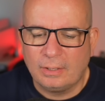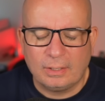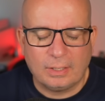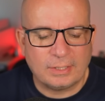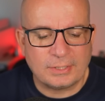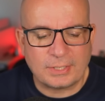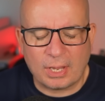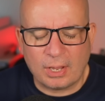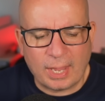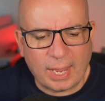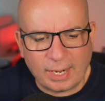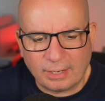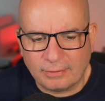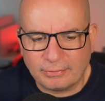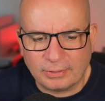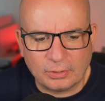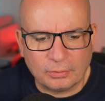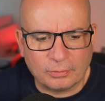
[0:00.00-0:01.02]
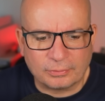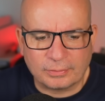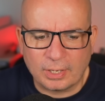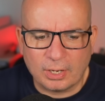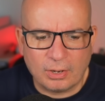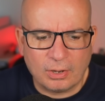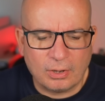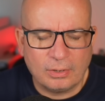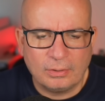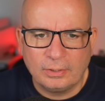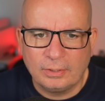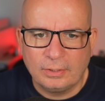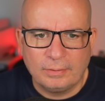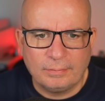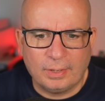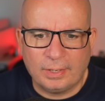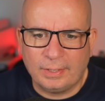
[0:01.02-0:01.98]
It's a hell of a lot of car,
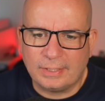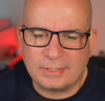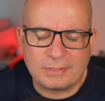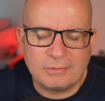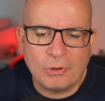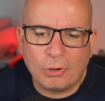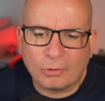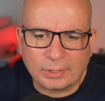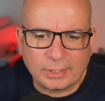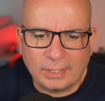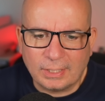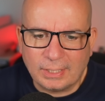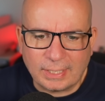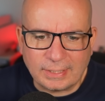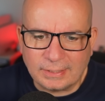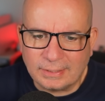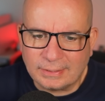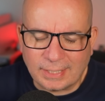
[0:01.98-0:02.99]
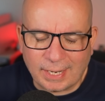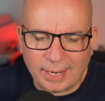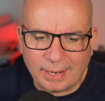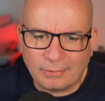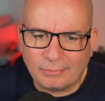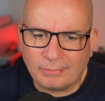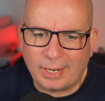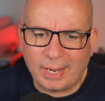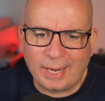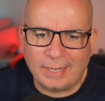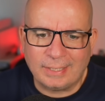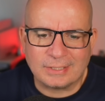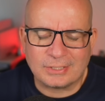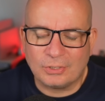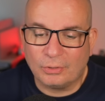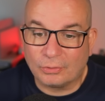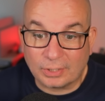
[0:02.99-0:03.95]
and it's not going to let you down, and
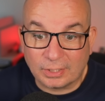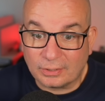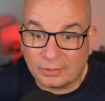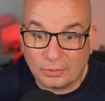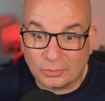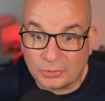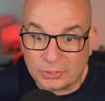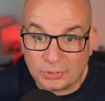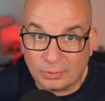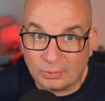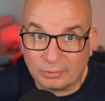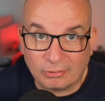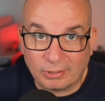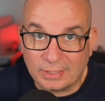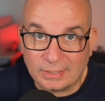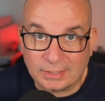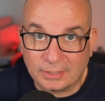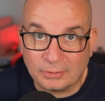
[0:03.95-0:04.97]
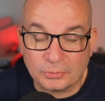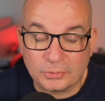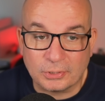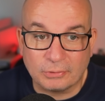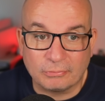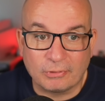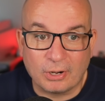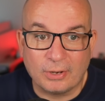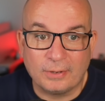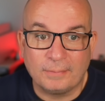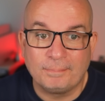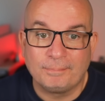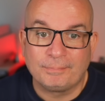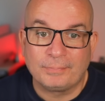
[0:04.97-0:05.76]
it's not going to cost you a great deal to run.